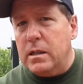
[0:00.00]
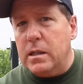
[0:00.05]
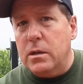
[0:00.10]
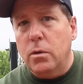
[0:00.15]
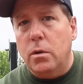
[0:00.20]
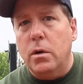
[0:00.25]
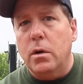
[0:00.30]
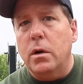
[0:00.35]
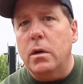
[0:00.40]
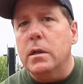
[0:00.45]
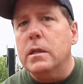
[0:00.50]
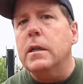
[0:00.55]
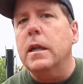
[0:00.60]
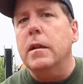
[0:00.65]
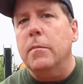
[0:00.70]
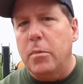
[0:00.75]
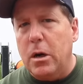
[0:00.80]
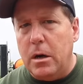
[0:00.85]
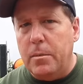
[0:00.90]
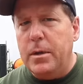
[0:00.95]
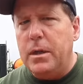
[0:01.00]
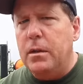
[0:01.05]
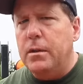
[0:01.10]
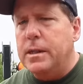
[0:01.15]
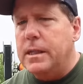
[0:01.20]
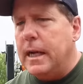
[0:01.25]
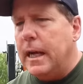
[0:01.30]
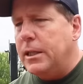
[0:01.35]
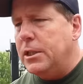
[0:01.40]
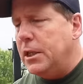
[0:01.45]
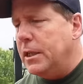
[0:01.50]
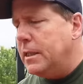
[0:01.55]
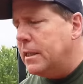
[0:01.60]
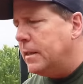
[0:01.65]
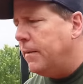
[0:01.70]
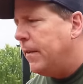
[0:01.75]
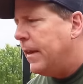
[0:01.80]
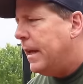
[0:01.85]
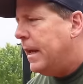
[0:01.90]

stores in the barbecue sections.